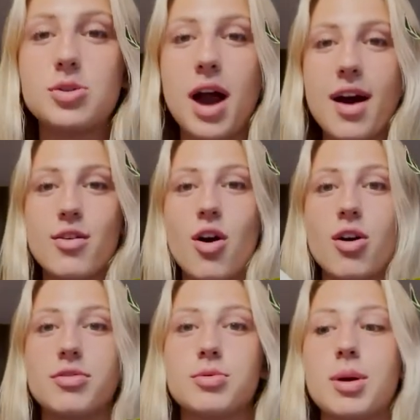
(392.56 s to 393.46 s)
you have all
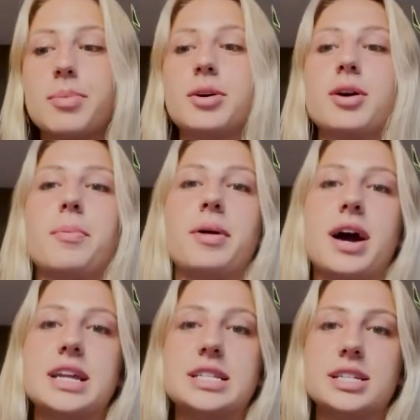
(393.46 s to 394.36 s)
of the rubber
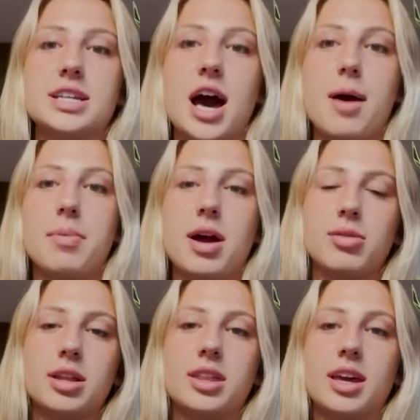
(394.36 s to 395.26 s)
applied to the top, I
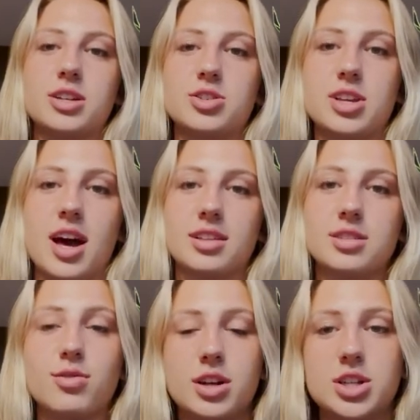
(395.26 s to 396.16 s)
really think it just adds
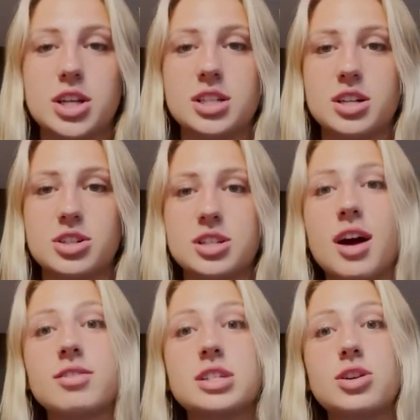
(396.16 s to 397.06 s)
some finishing touches.
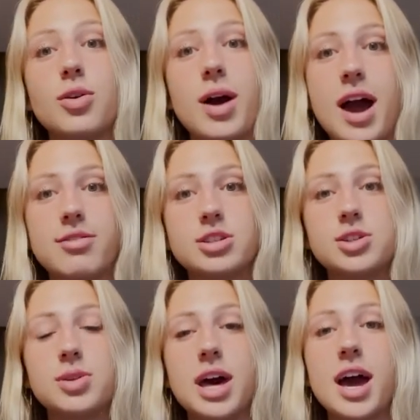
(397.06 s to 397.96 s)
Obviously you don't have to
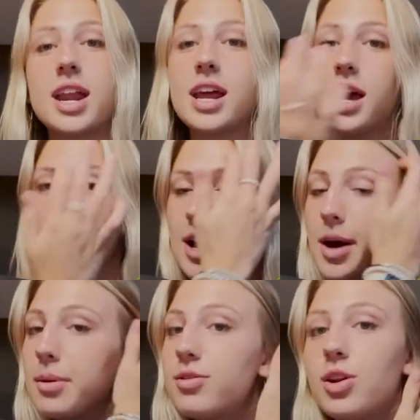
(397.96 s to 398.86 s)
do that
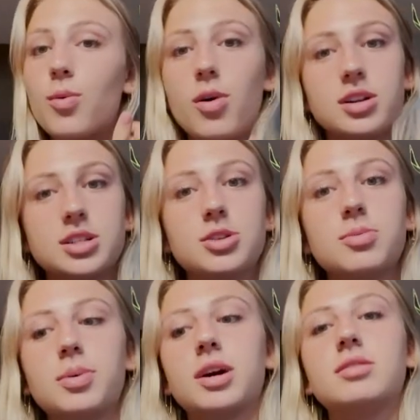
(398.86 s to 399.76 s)
if you don't want to,
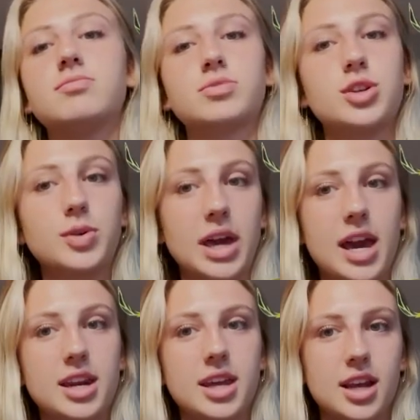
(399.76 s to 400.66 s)
but you
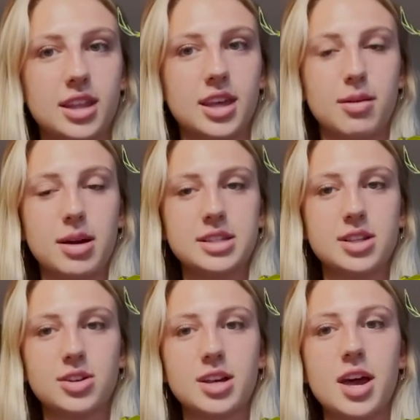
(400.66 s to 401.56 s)
can, and I think it makes it
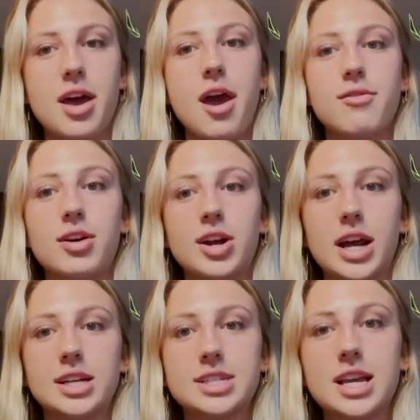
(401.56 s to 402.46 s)
look very
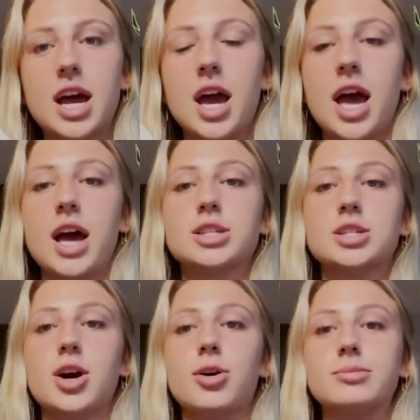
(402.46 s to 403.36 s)
nice.
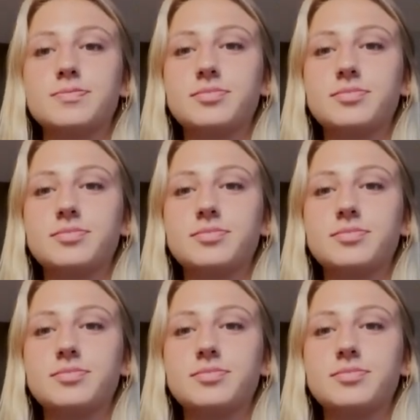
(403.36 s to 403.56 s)
So